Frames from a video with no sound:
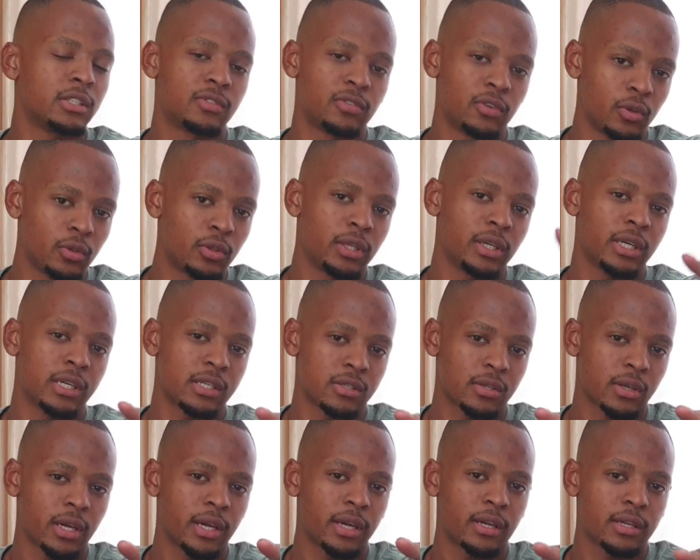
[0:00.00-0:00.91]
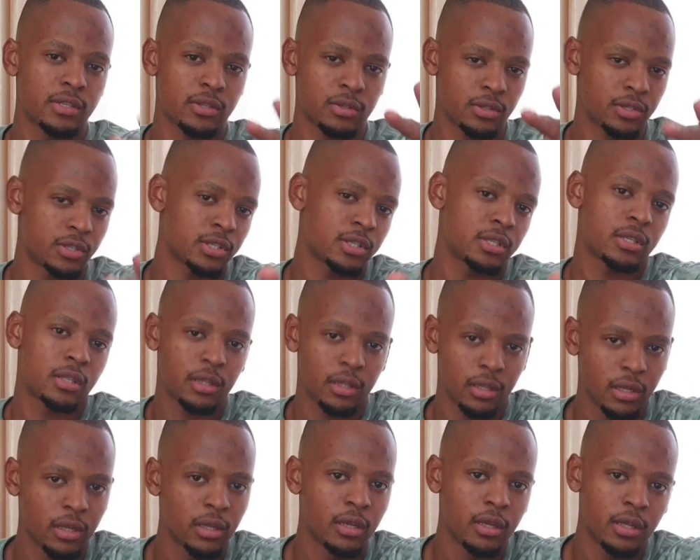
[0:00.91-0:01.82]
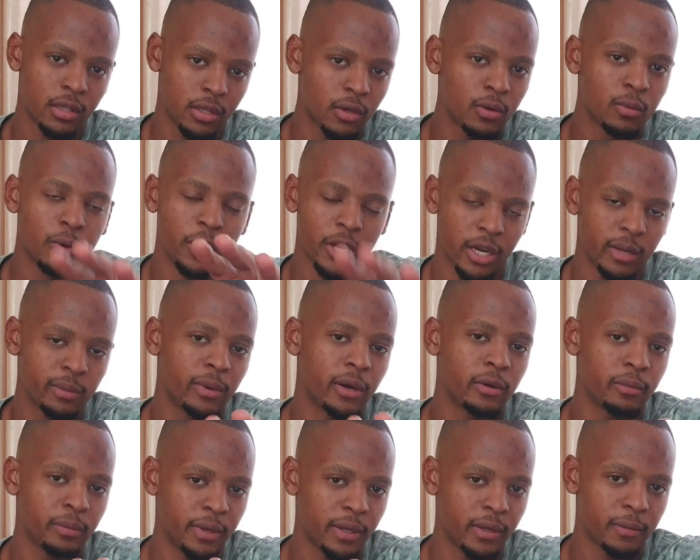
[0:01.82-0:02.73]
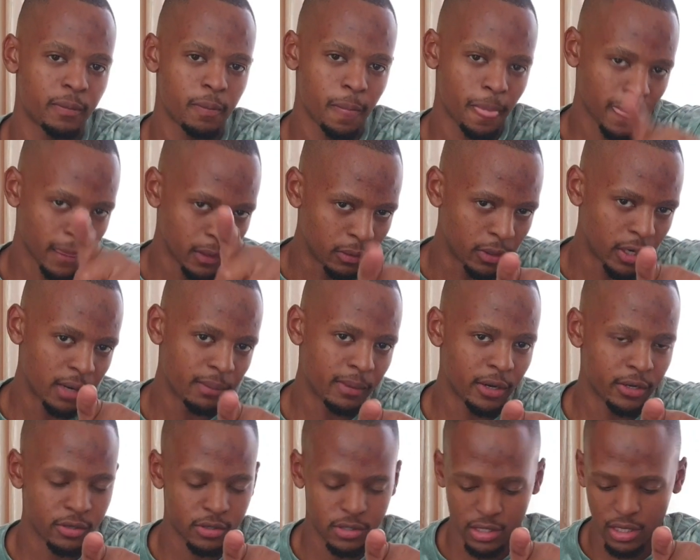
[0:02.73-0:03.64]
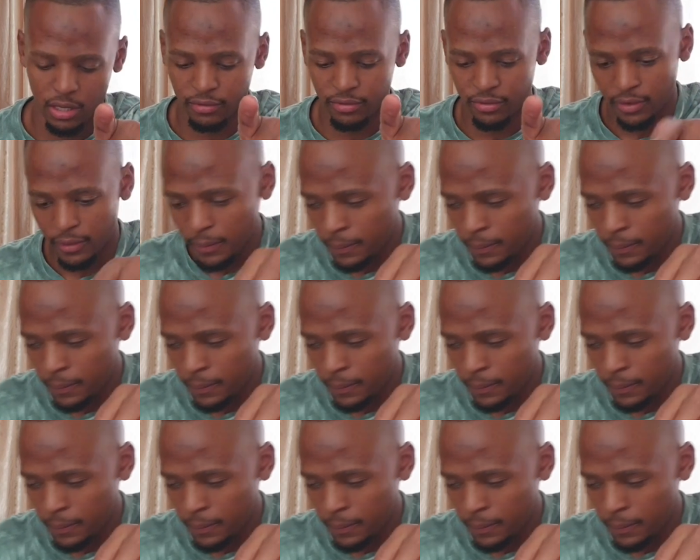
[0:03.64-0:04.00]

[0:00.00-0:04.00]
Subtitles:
fruit here, okay? So just don't worry about me, worry about yourself.